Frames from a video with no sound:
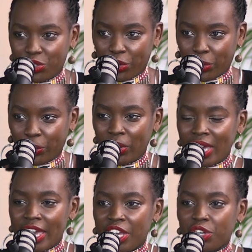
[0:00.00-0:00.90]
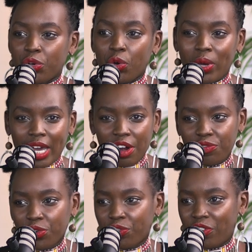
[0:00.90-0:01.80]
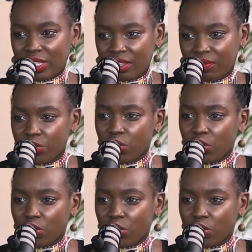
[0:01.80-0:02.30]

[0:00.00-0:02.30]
show, mm. you know, going out for festivals,